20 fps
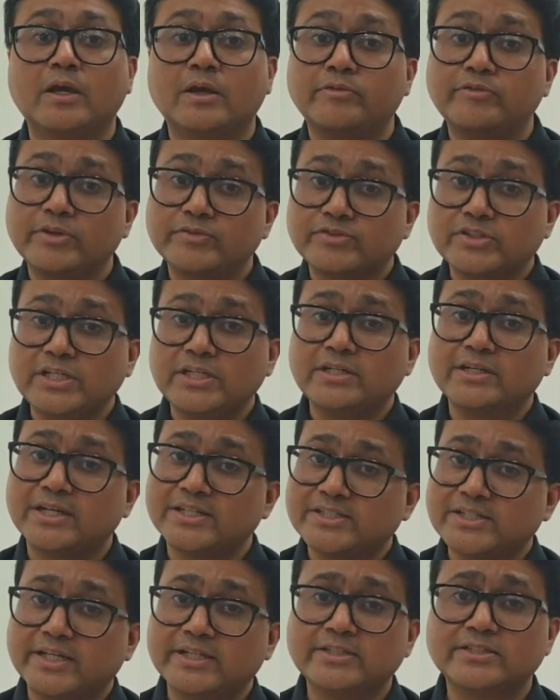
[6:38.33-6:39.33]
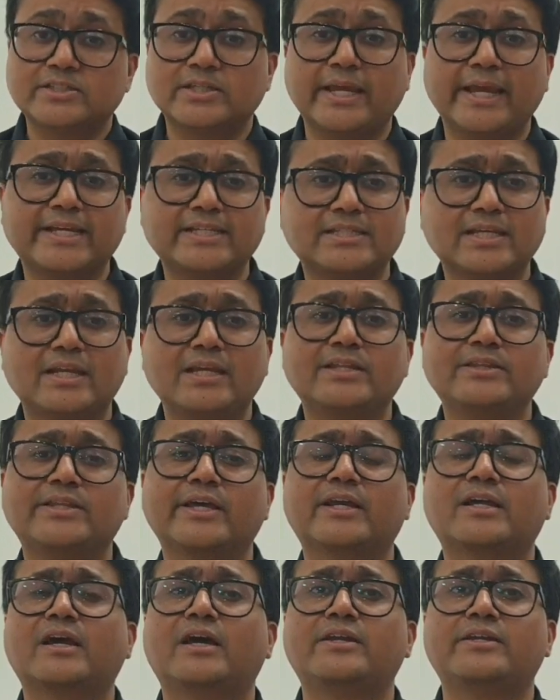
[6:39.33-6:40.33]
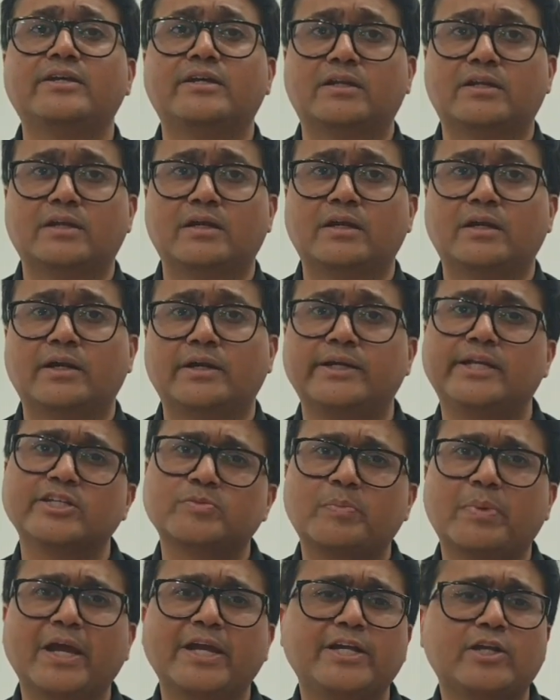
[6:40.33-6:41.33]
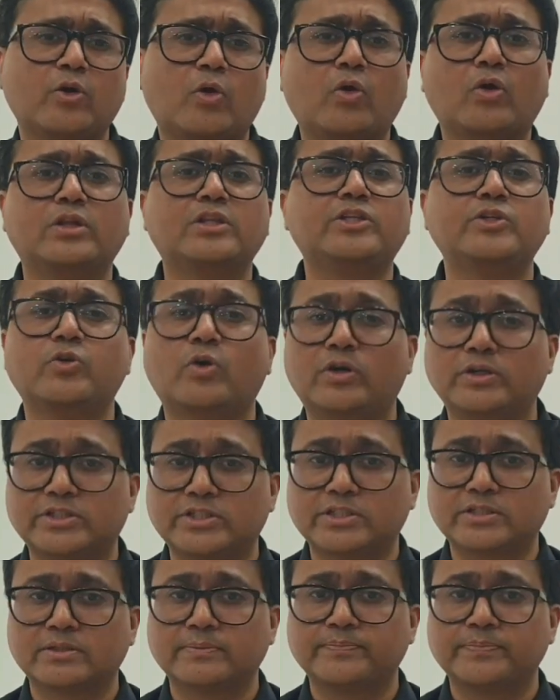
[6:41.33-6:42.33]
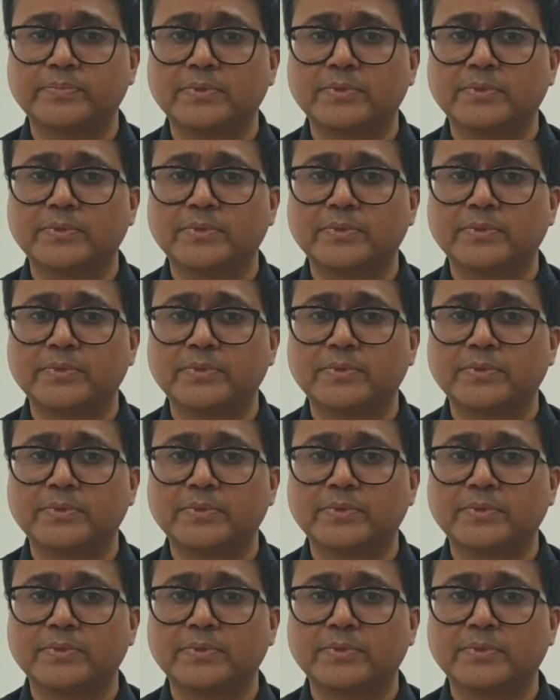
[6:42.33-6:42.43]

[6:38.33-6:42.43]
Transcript: We have seen residents excel in their career despite all the odds,